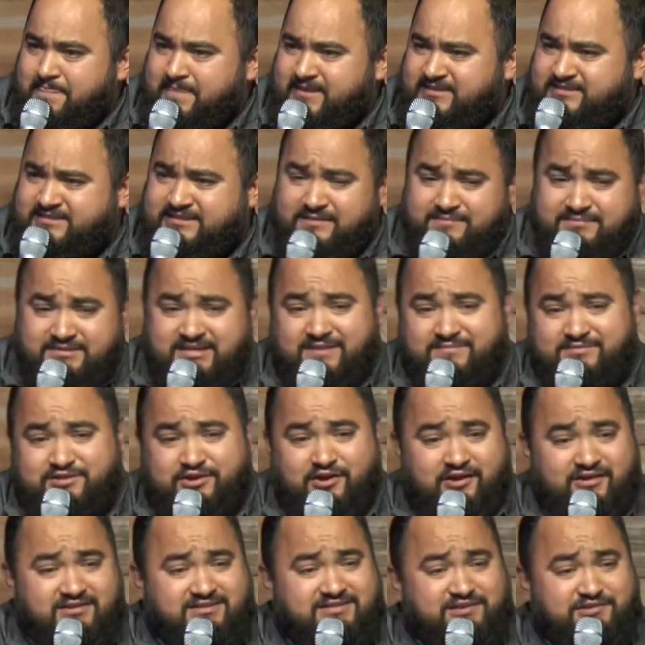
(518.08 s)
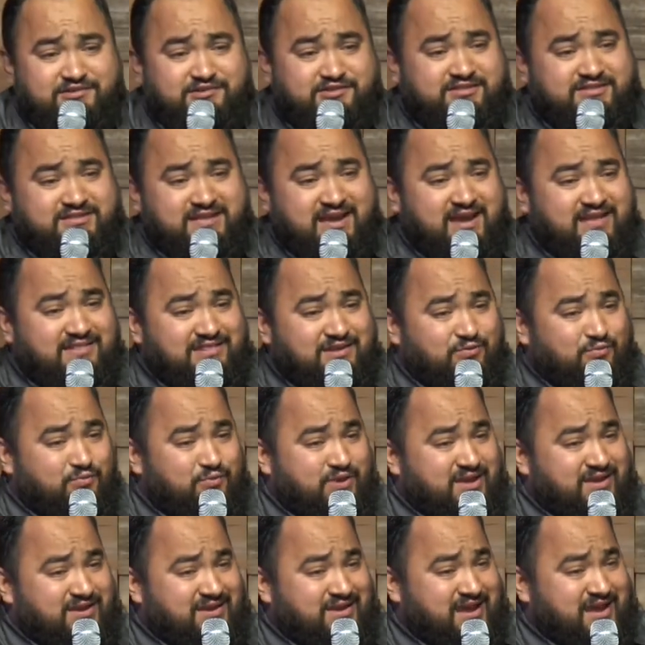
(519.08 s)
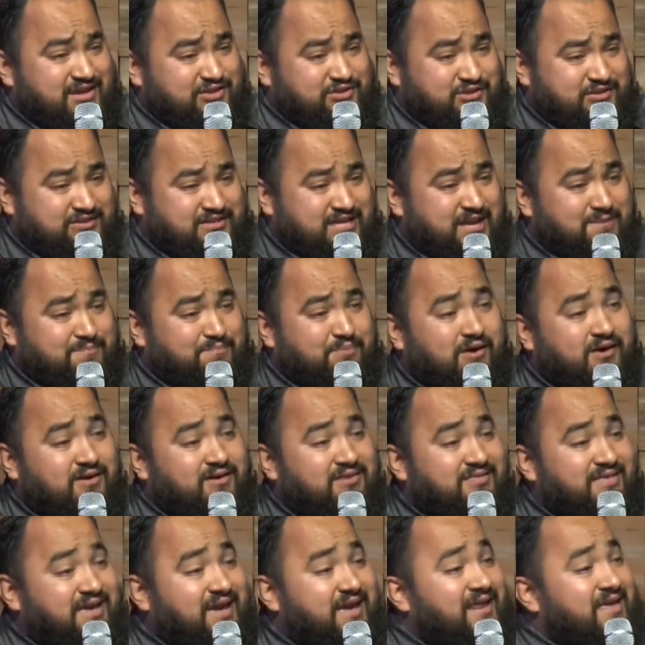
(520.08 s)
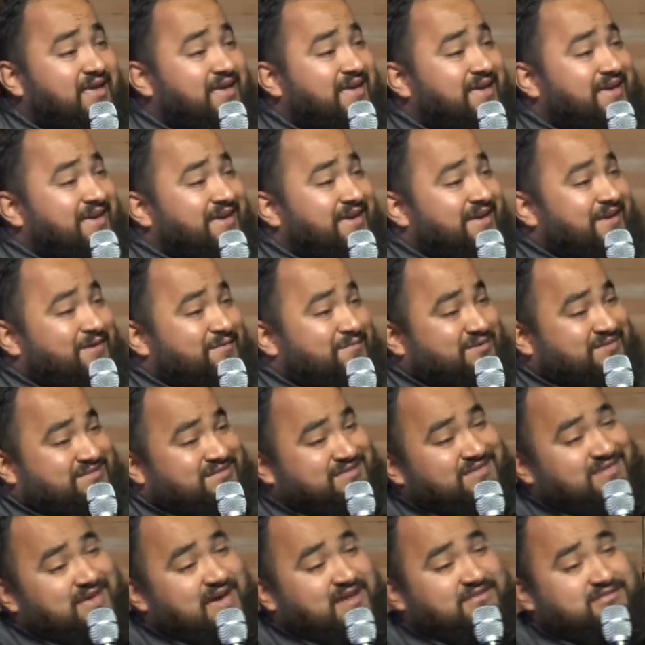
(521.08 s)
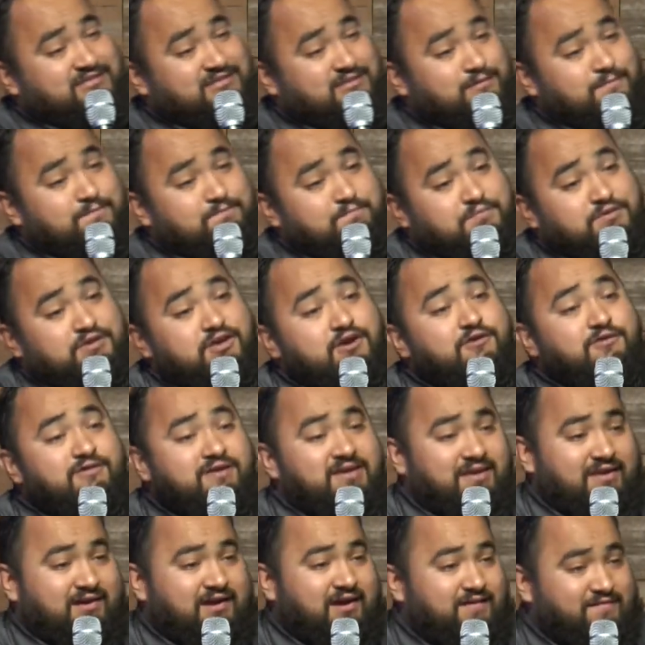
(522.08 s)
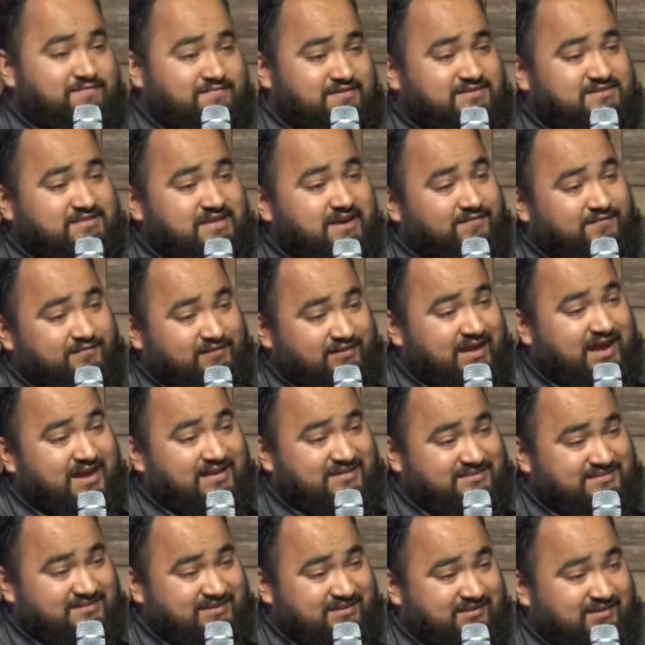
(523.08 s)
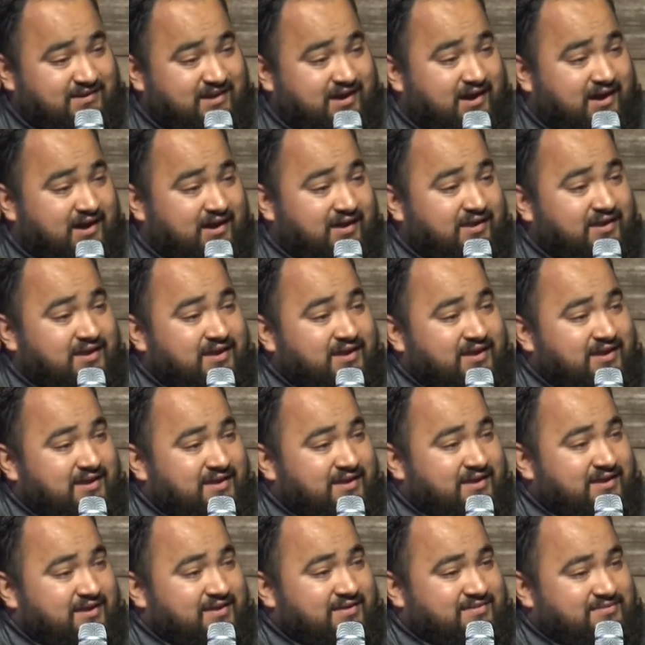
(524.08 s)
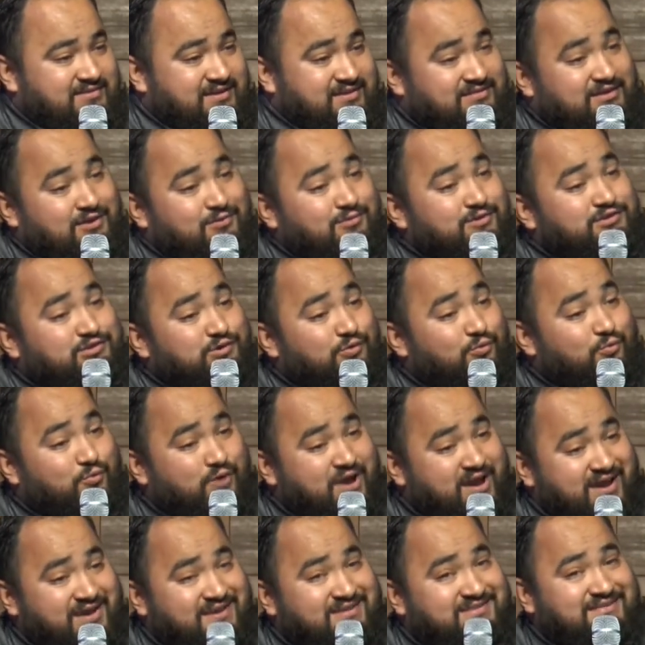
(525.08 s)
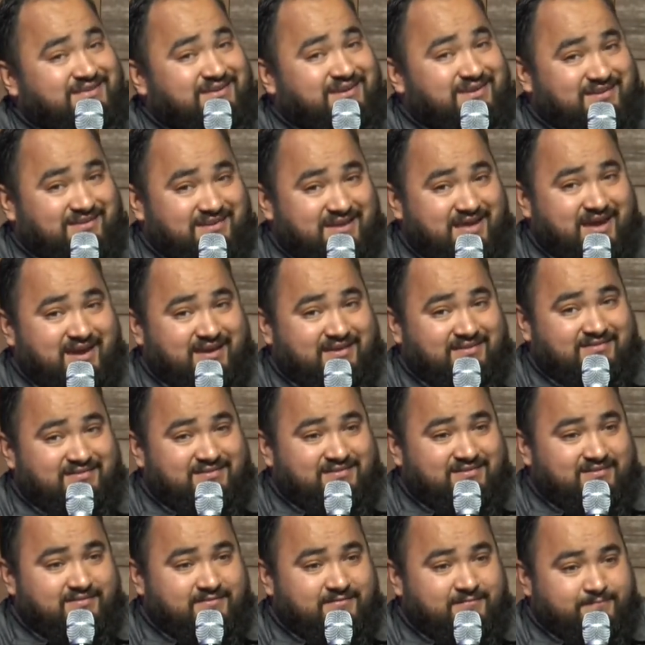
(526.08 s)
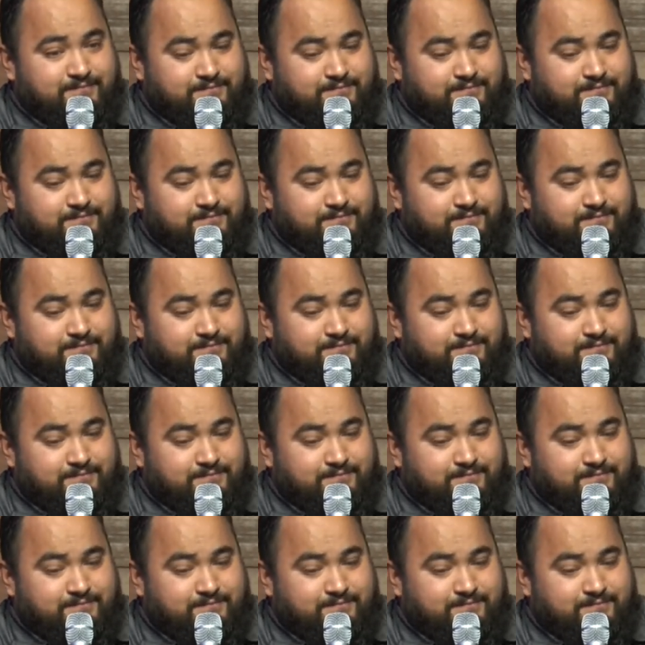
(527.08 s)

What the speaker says: It's sometimes hard to understand that we can actually take part in that. But see, that's the beauty of this everlasting God, that there is a way to connect.